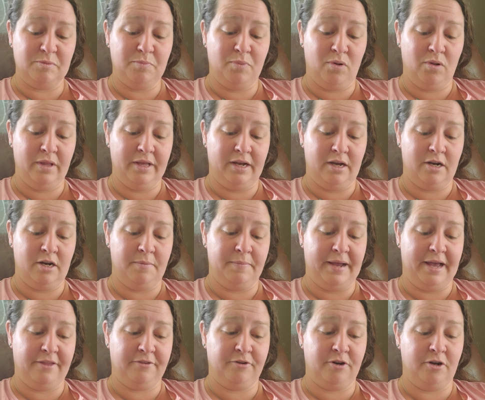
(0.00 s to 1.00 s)
pulling on her
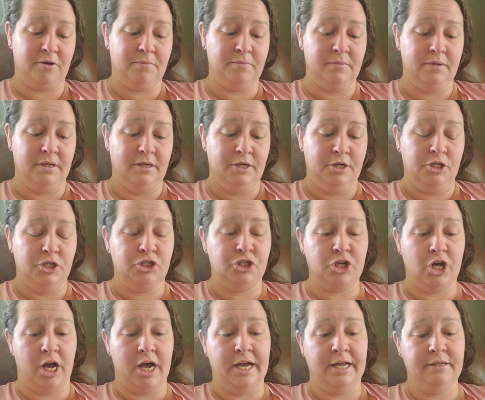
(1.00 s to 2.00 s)
bathrobe.
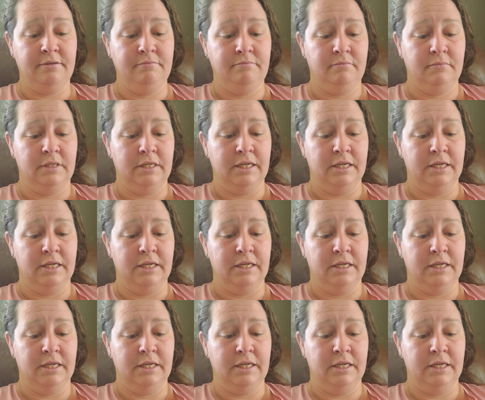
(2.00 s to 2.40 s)
John!